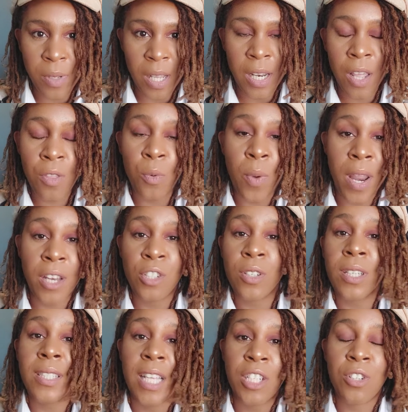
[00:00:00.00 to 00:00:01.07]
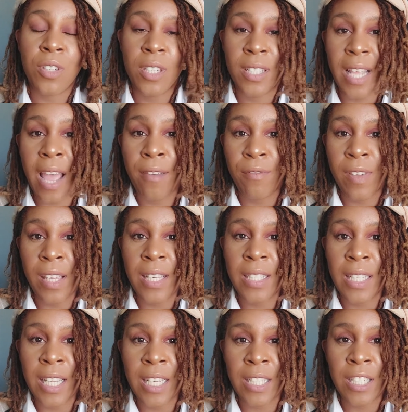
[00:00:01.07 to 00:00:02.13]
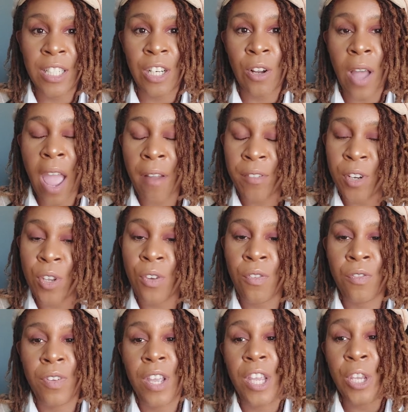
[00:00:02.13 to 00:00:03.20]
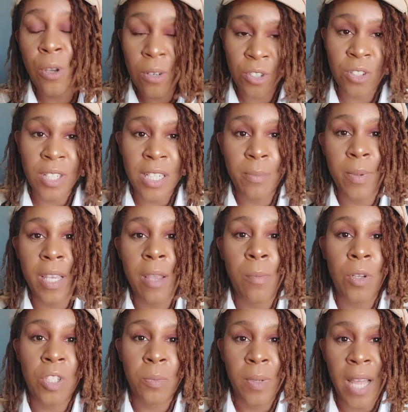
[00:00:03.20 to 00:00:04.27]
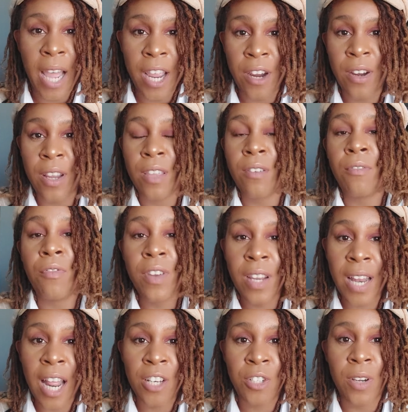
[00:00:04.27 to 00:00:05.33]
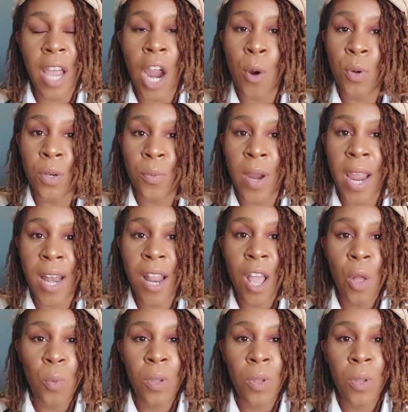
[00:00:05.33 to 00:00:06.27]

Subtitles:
another way that you can set your design fees is, after you've used your DPE multiplier and you've figured out your hourly rate,